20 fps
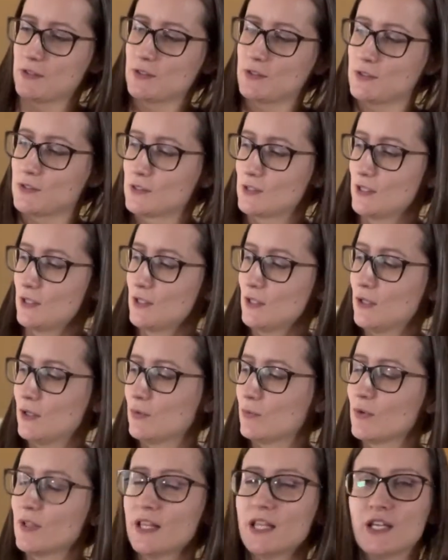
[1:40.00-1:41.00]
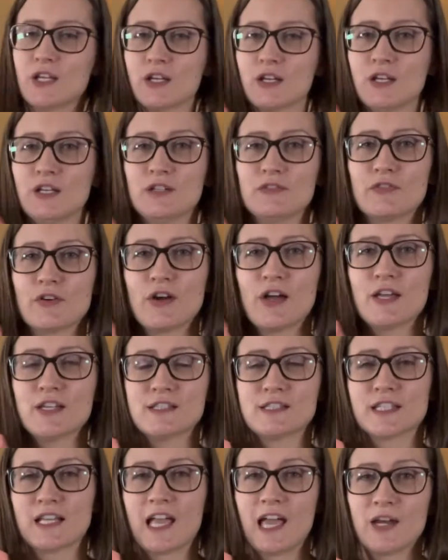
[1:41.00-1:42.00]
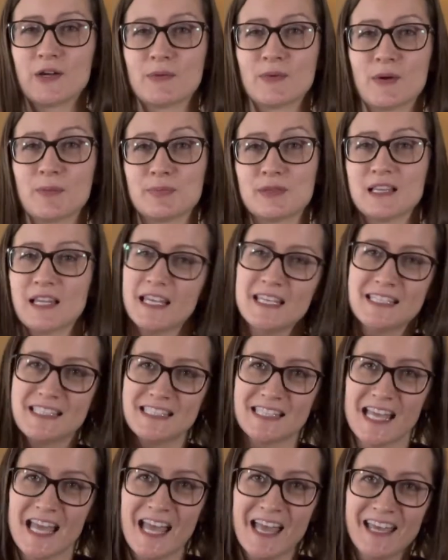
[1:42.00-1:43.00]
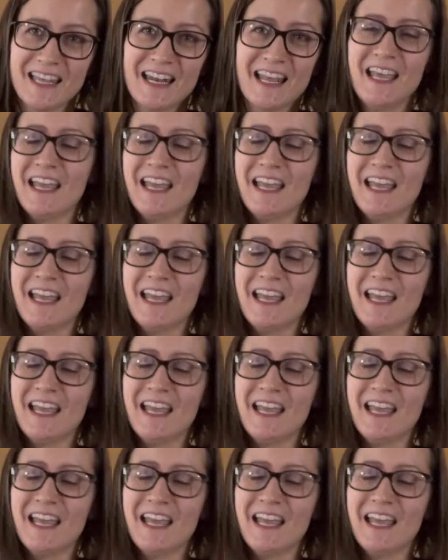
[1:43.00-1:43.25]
was really good for us to kind of replace that.